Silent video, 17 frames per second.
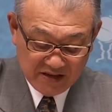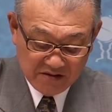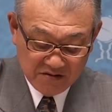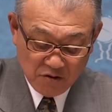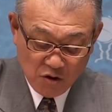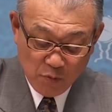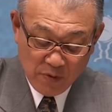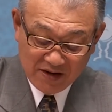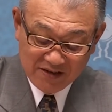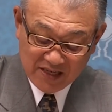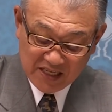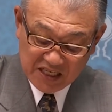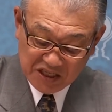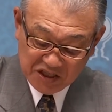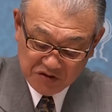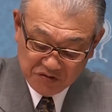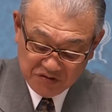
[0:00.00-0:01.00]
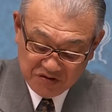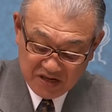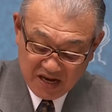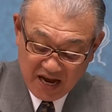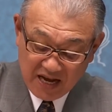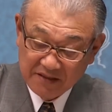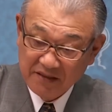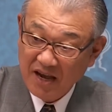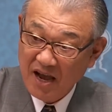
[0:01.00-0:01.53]
global issues
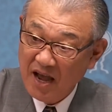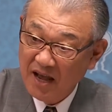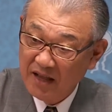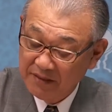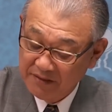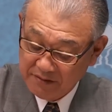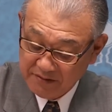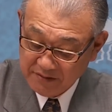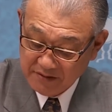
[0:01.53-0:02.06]
at hand,